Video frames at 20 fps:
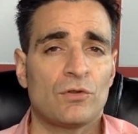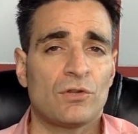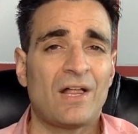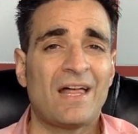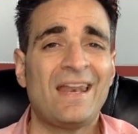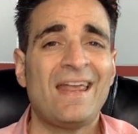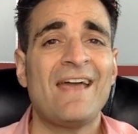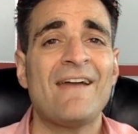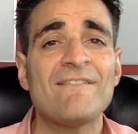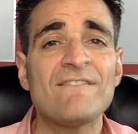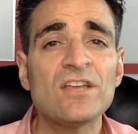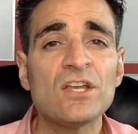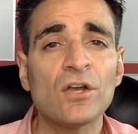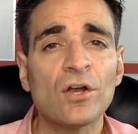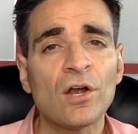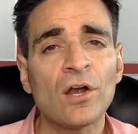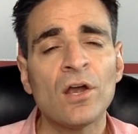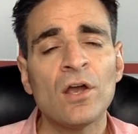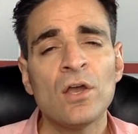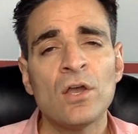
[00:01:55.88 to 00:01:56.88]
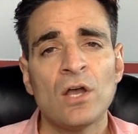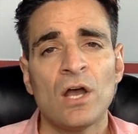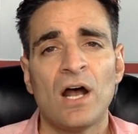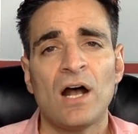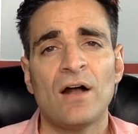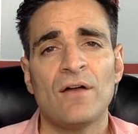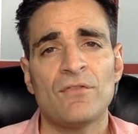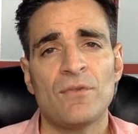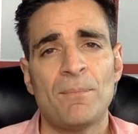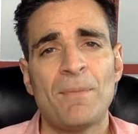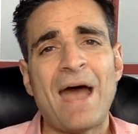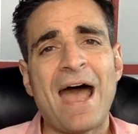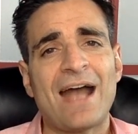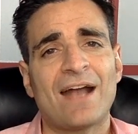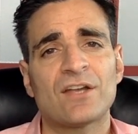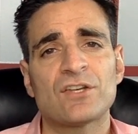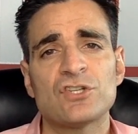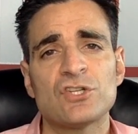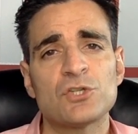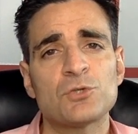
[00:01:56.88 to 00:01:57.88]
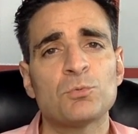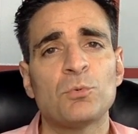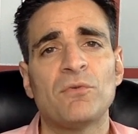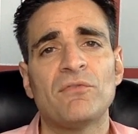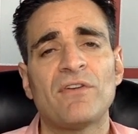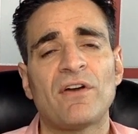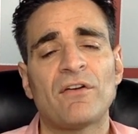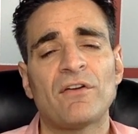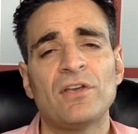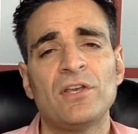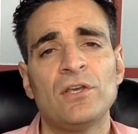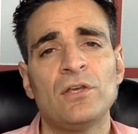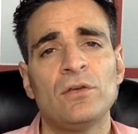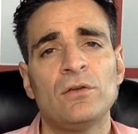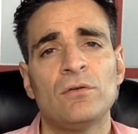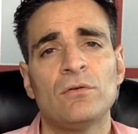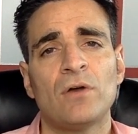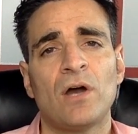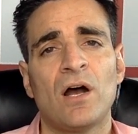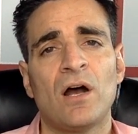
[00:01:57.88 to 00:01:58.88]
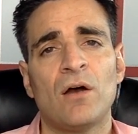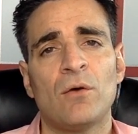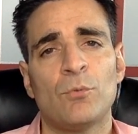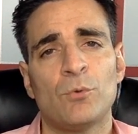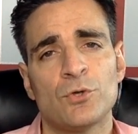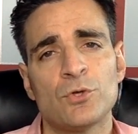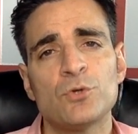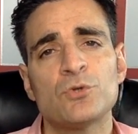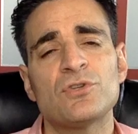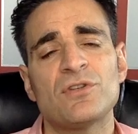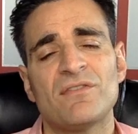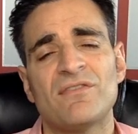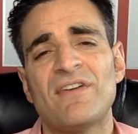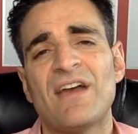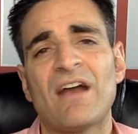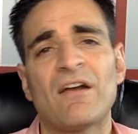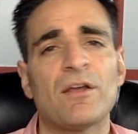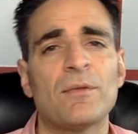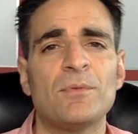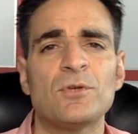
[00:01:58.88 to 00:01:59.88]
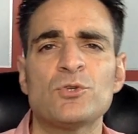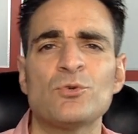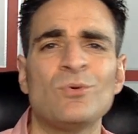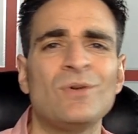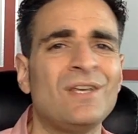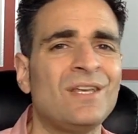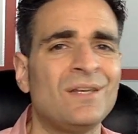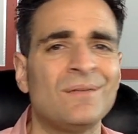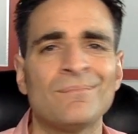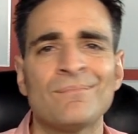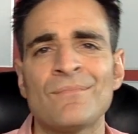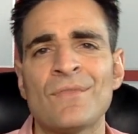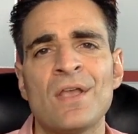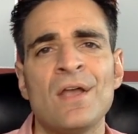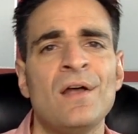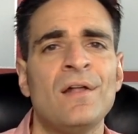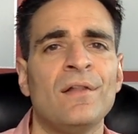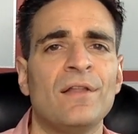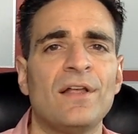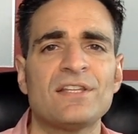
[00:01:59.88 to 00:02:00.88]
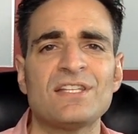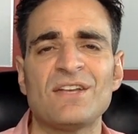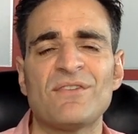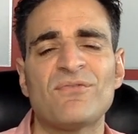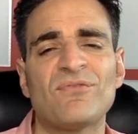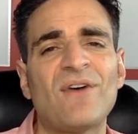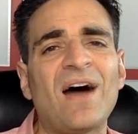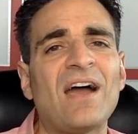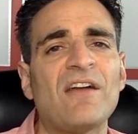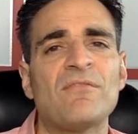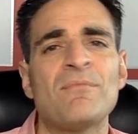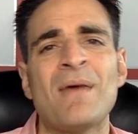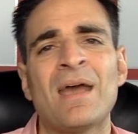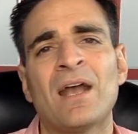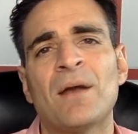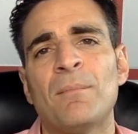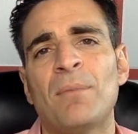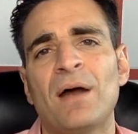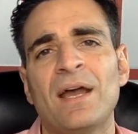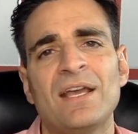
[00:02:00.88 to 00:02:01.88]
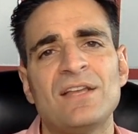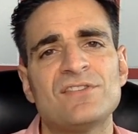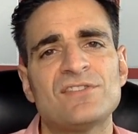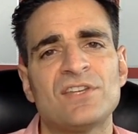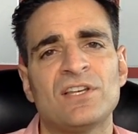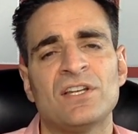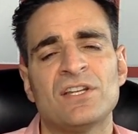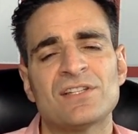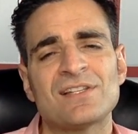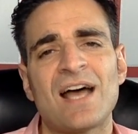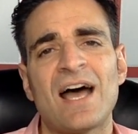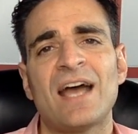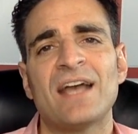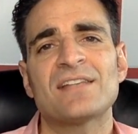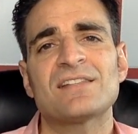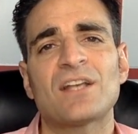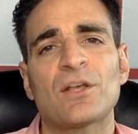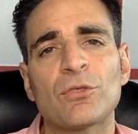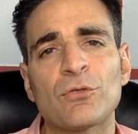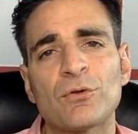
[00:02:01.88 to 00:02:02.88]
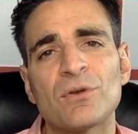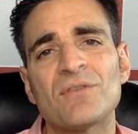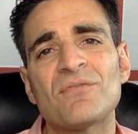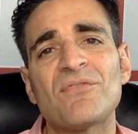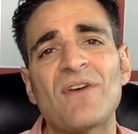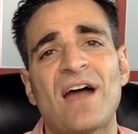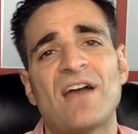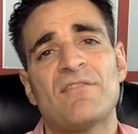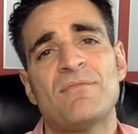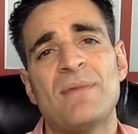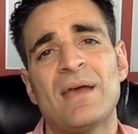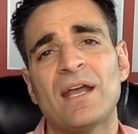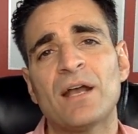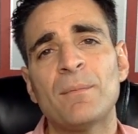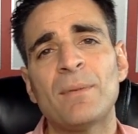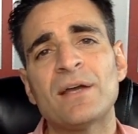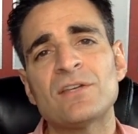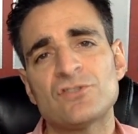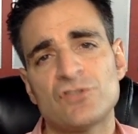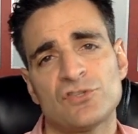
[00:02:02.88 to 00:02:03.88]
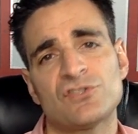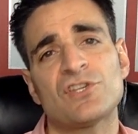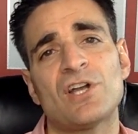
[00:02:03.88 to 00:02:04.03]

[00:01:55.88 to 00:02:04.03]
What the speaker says: heavier. The packages will usually vary between, let's say, 5 megabytes and as high as like 35 megabytes just to